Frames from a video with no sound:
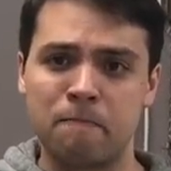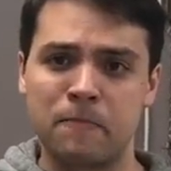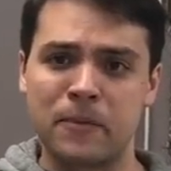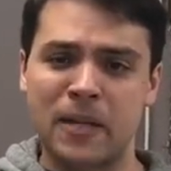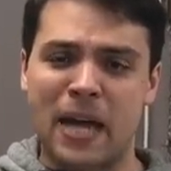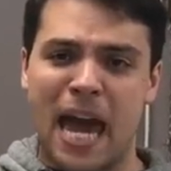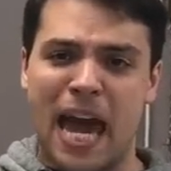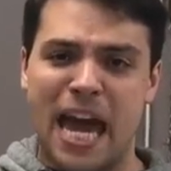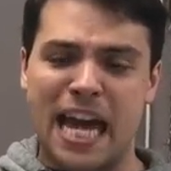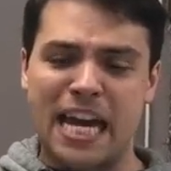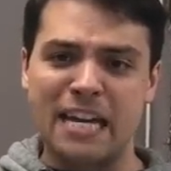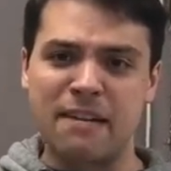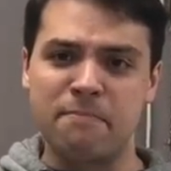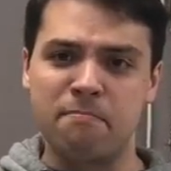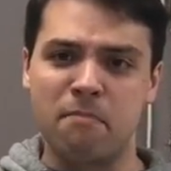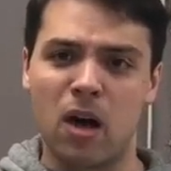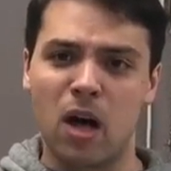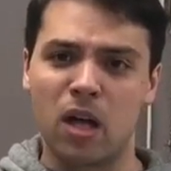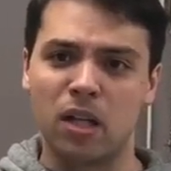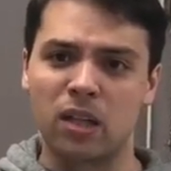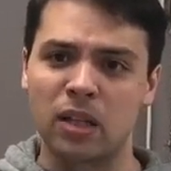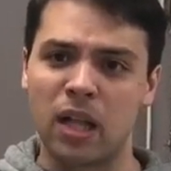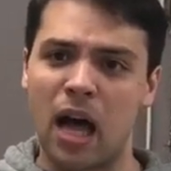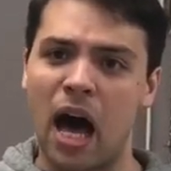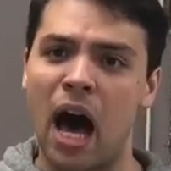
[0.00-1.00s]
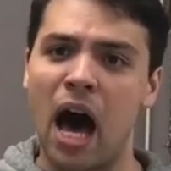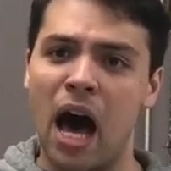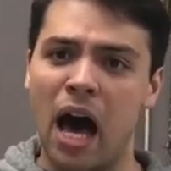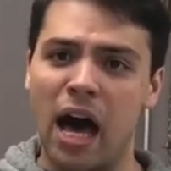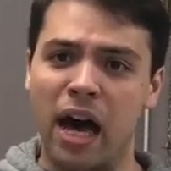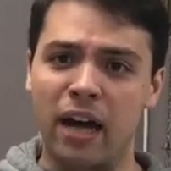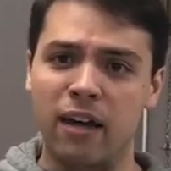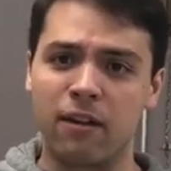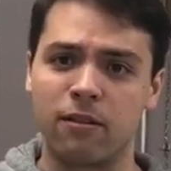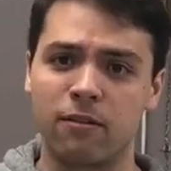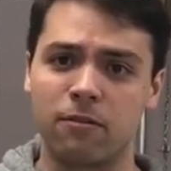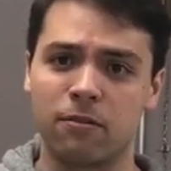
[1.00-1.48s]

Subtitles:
came alive.